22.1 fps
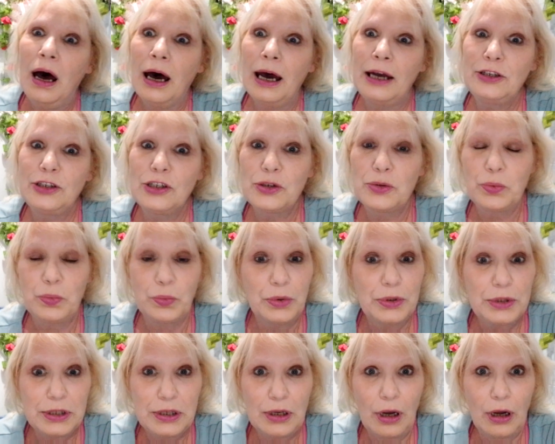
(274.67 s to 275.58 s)
just
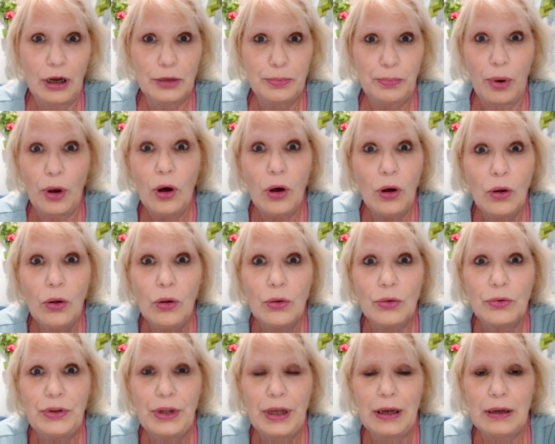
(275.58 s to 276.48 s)
was
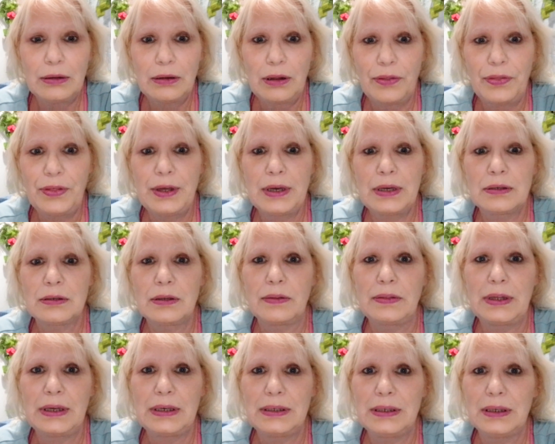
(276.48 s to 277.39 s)
appalled at the things
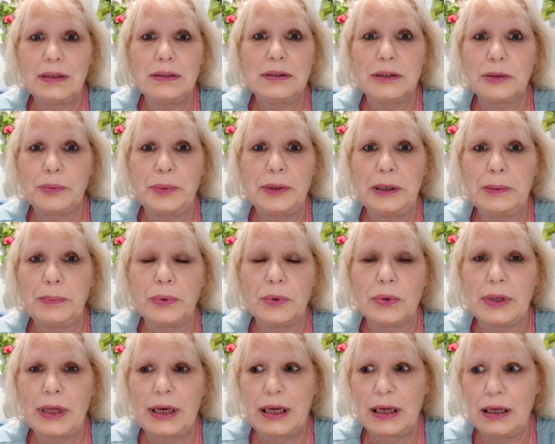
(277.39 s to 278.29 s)
that they did to people.
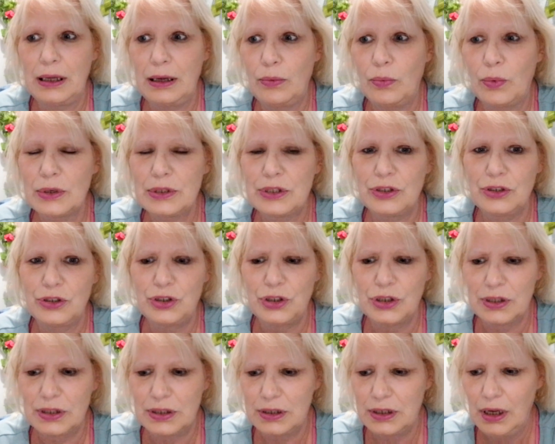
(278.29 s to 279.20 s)
Like, it wasn't
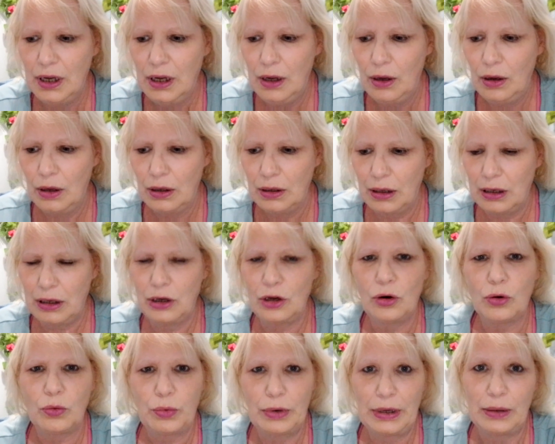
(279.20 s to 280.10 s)
just,
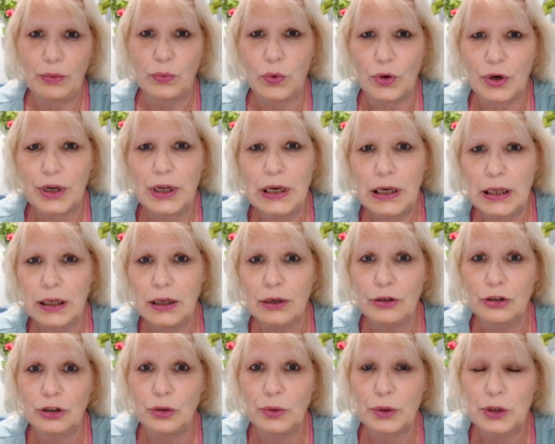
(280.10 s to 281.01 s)
we're gonna
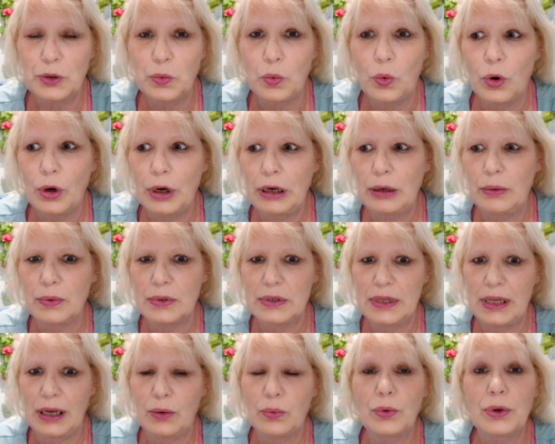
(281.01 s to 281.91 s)
kill you, it's war. It was
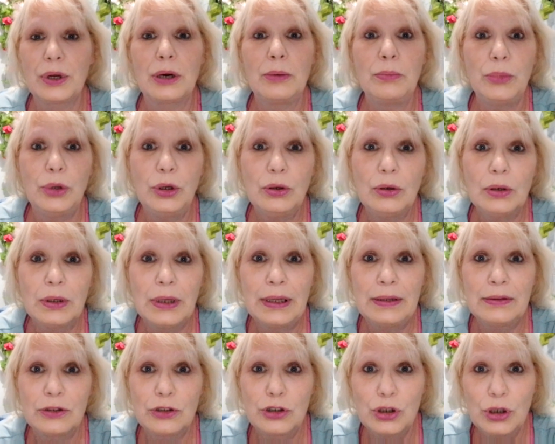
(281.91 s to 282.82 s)
like, we're gonna
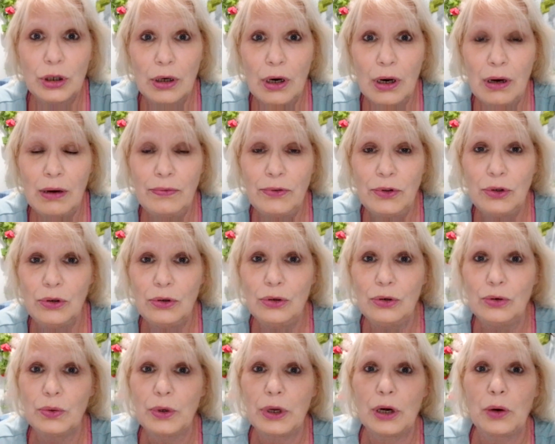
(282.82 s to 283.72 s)
mutilate the shit out of
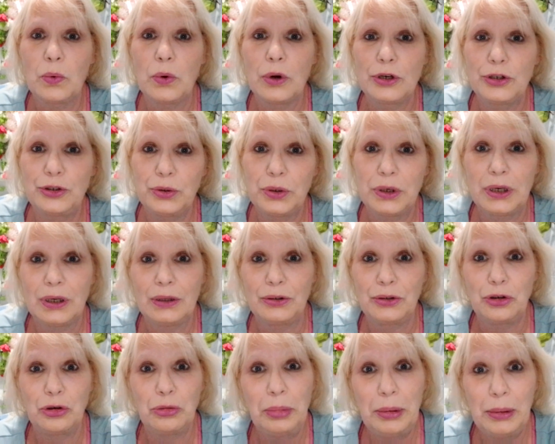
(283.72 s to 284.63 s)
you. We're gonna want you to kill your